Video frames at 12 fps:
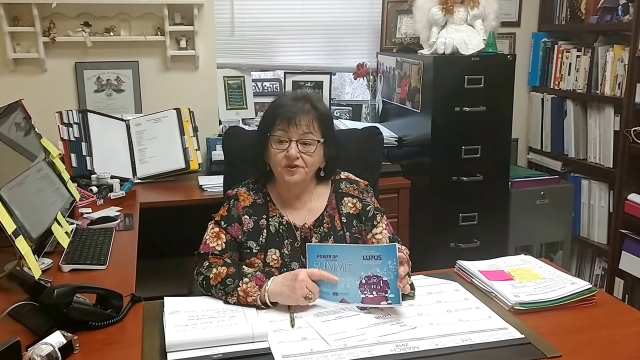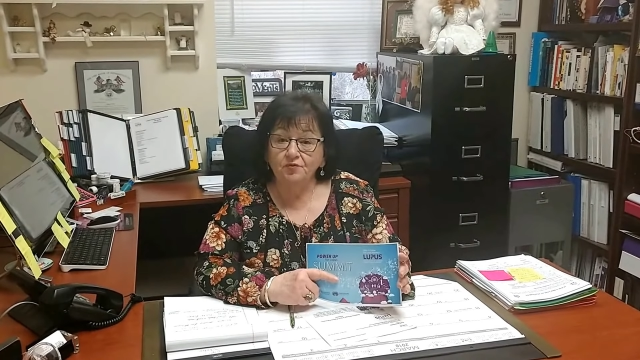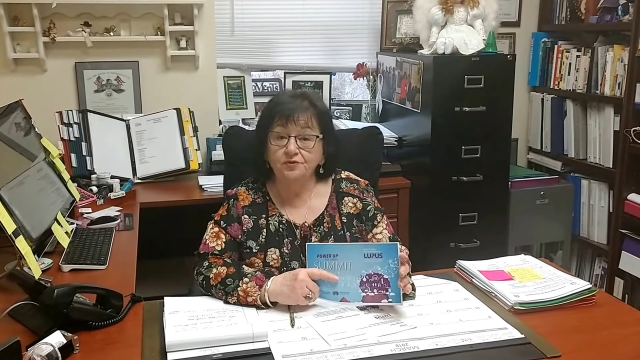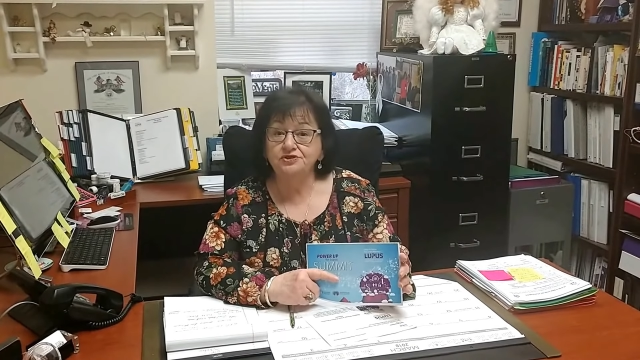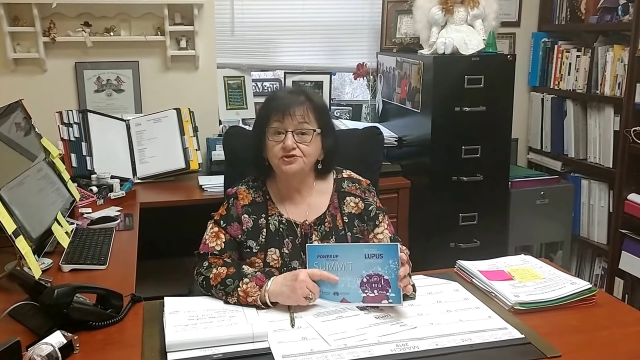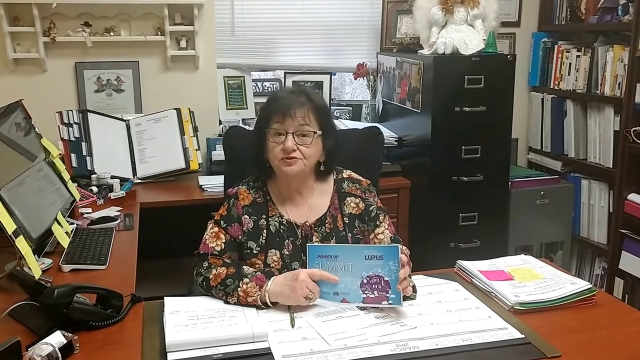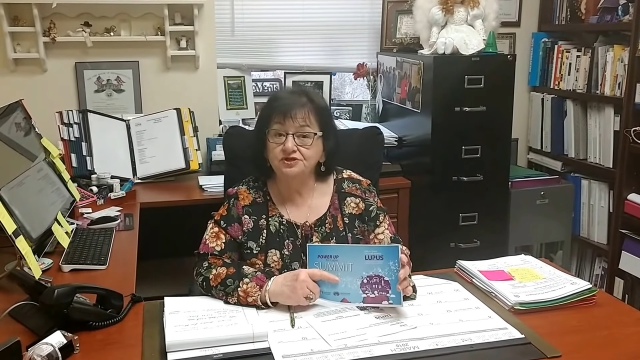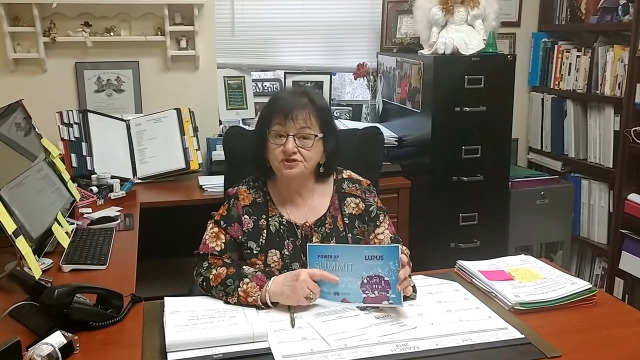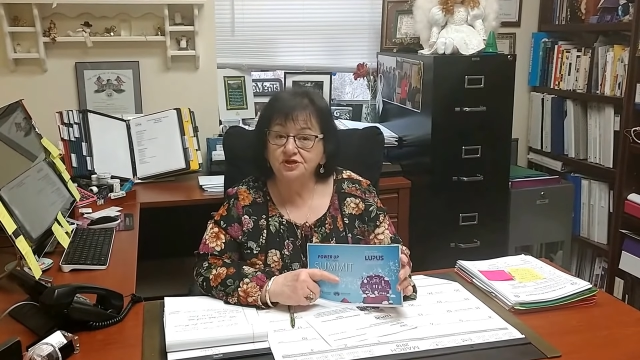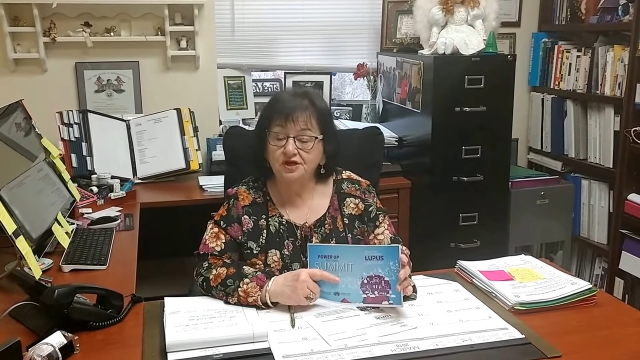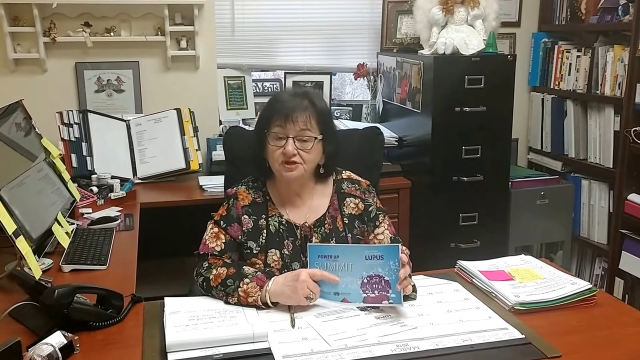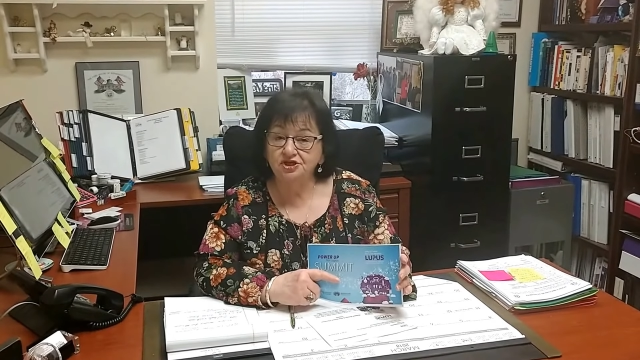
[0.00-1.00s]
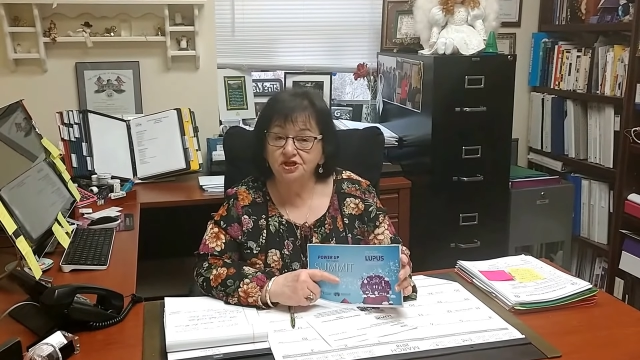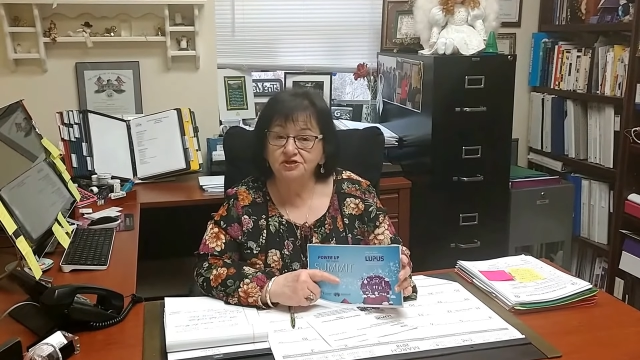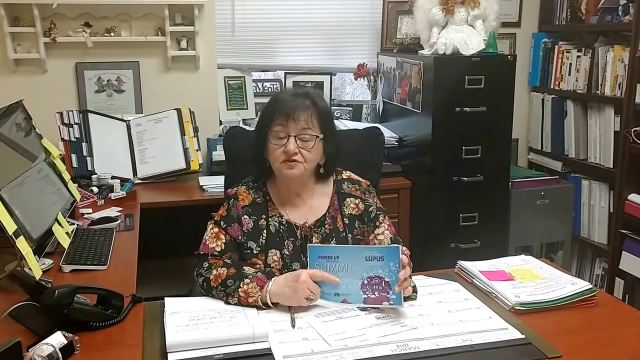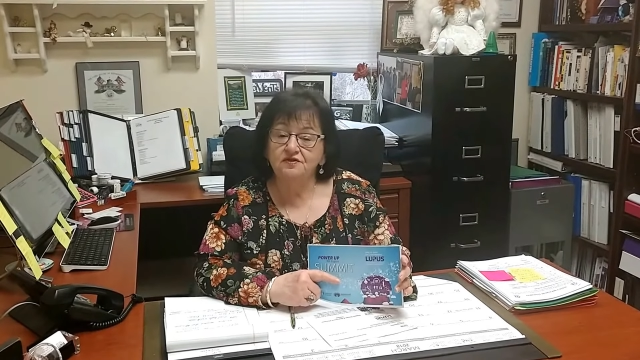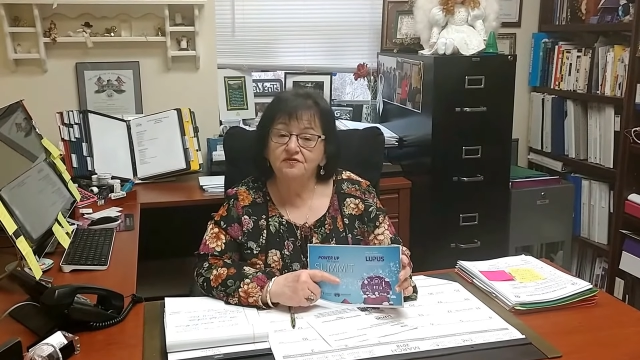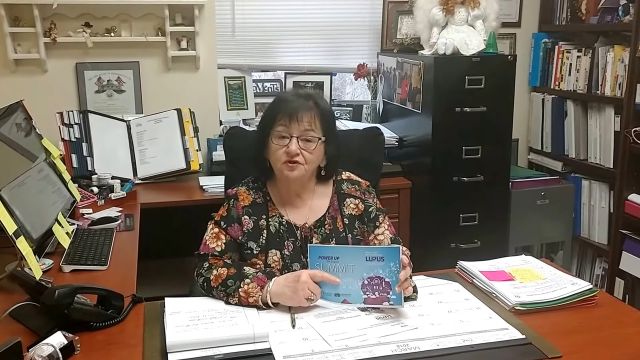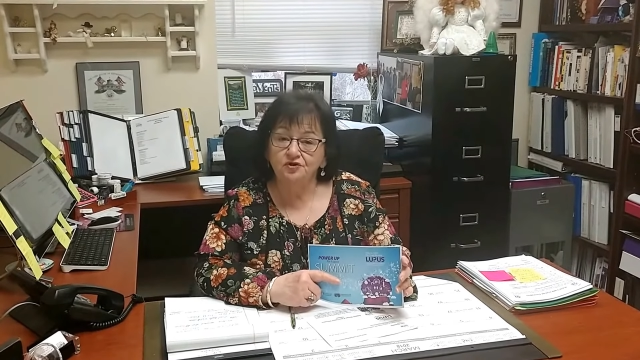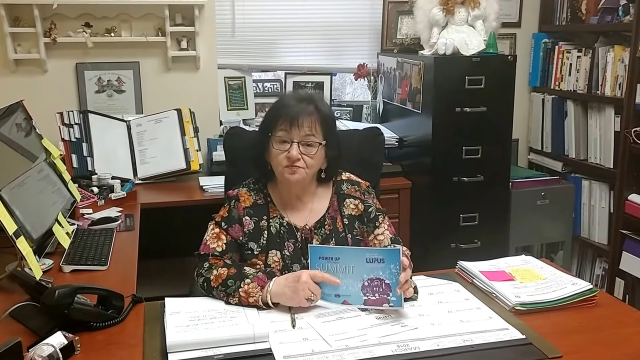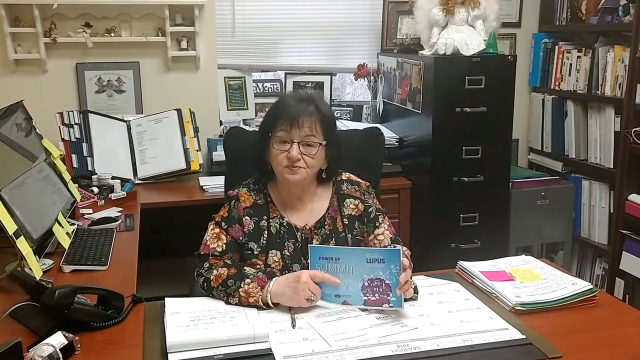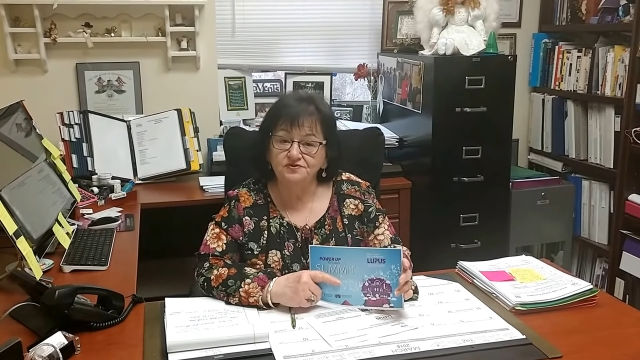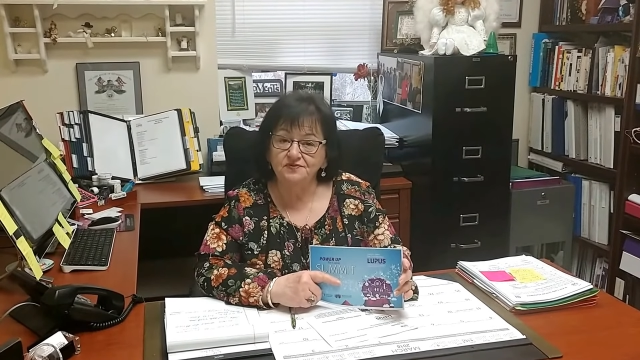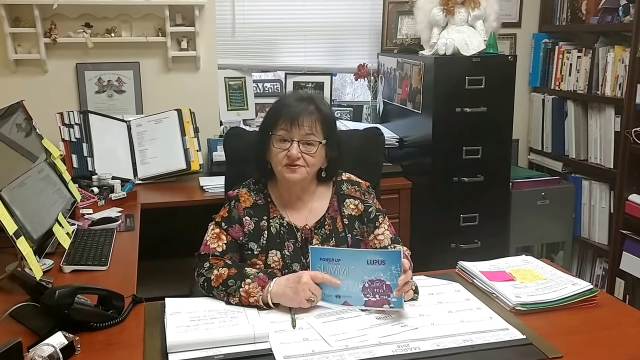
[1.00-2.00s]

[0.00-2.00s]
research agenda that the Lupus